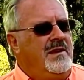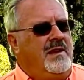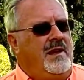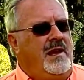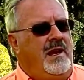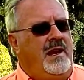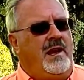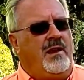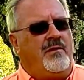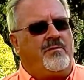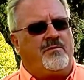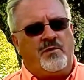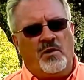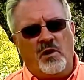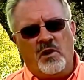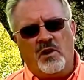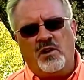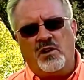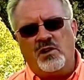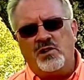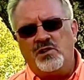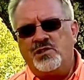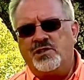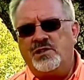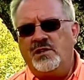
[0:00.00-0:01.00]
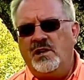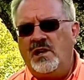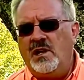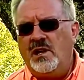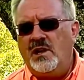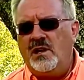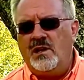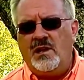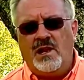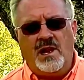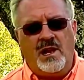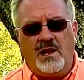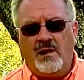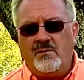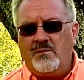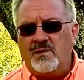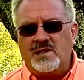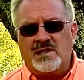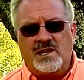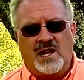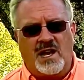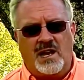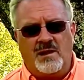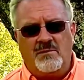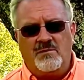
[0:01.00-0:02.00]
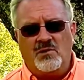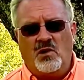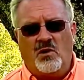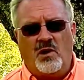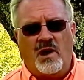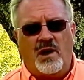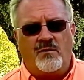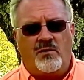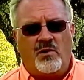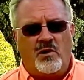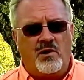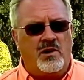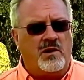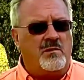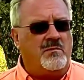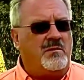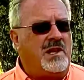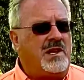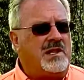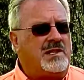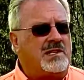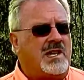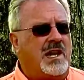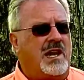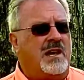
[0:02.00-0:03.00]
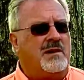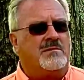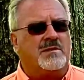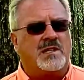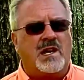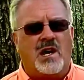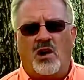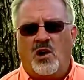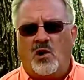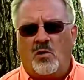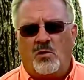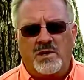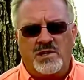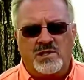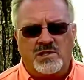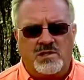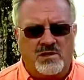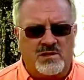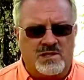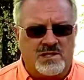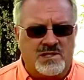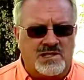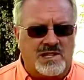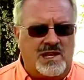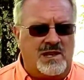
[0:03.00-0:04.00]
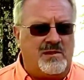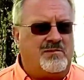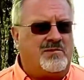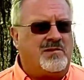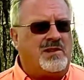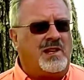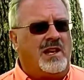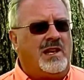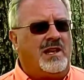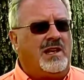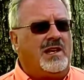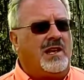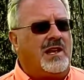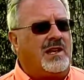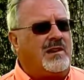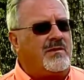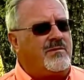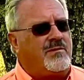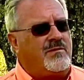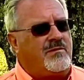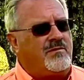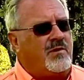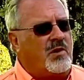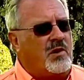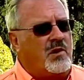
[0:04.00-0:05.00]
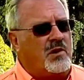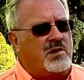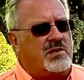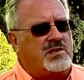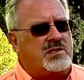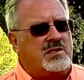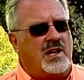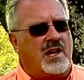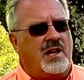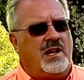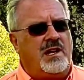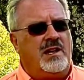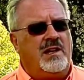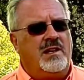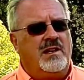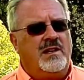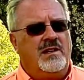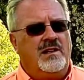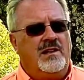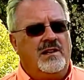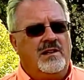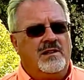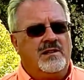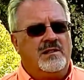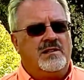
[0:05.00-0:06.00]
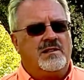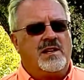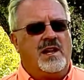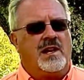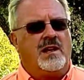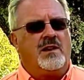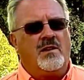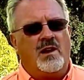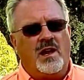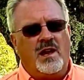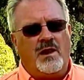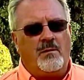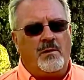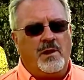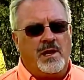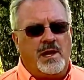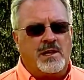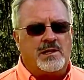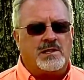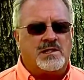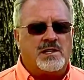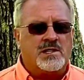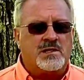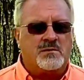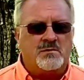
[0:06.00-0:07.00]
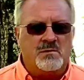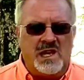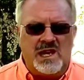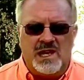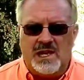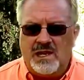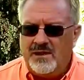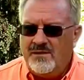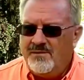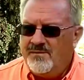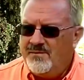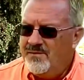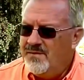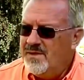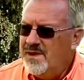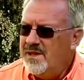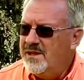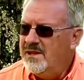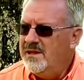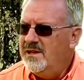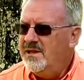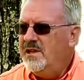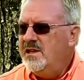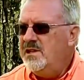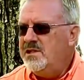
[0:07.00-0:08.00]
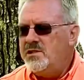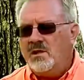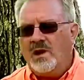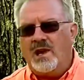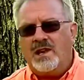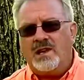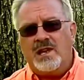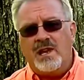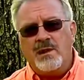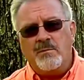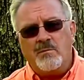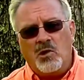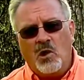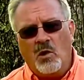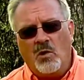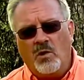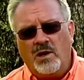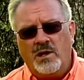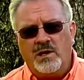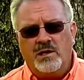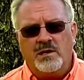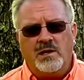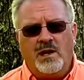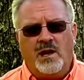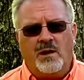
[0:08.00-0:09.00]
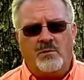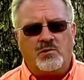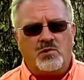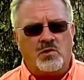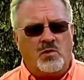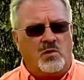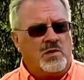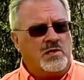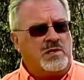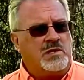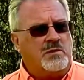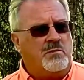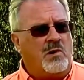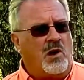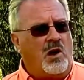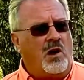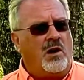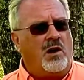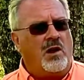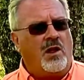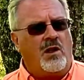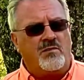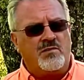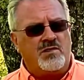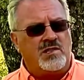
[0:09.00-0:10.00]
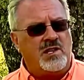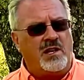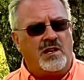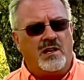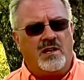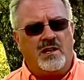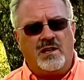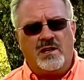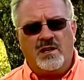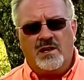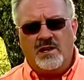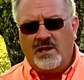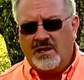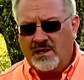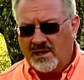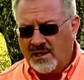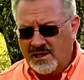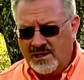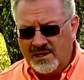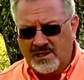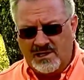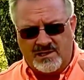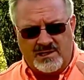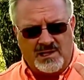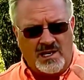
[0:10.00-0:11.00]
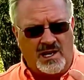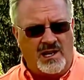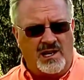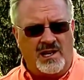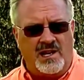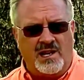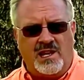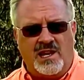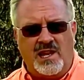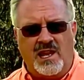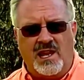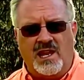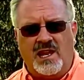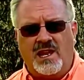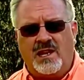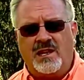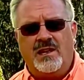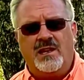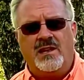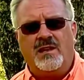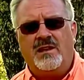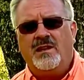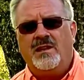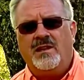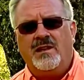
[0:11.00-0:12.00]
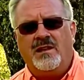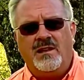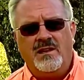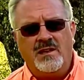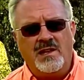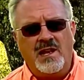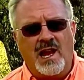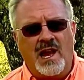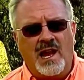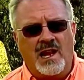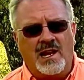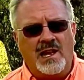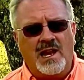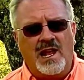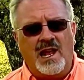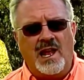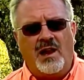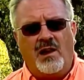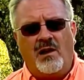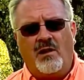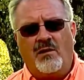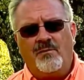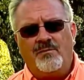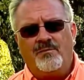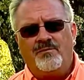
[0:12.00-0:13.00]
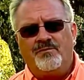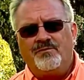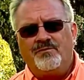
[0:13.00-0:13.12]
And at first, and, and every time, though I've heard it many times, I always do the same thing. At first, I think, oh, well, that's just me. So I keep going up towards the barn. All of a sudden, it said it again, not now.